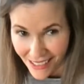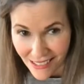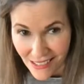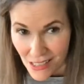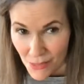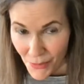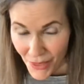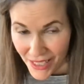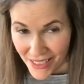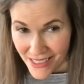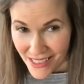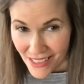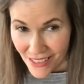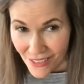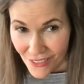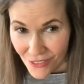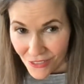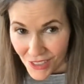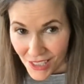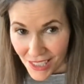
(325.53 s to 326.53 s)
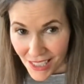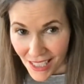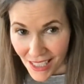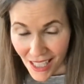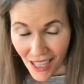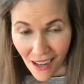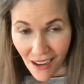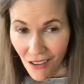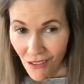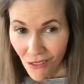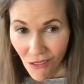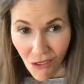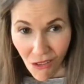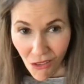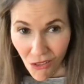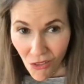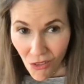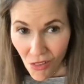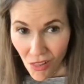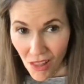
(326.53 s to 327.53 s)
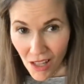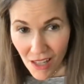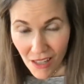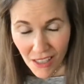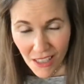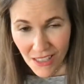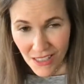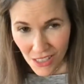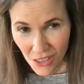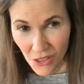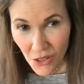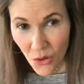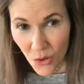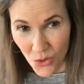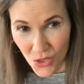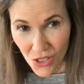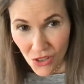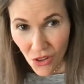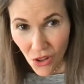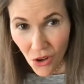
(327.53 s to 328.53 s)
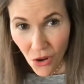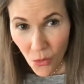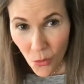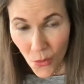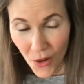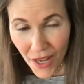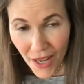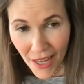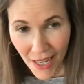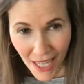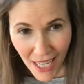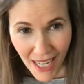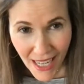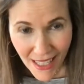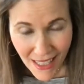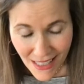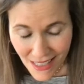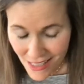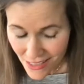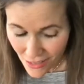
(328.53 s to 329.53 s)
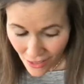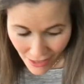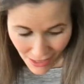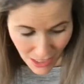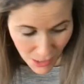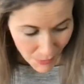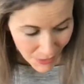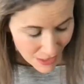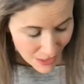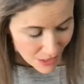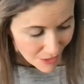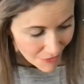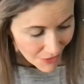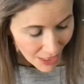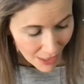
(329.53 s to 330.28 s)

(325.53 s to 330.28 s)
expensive at all because it goes a long way and it's not expensive.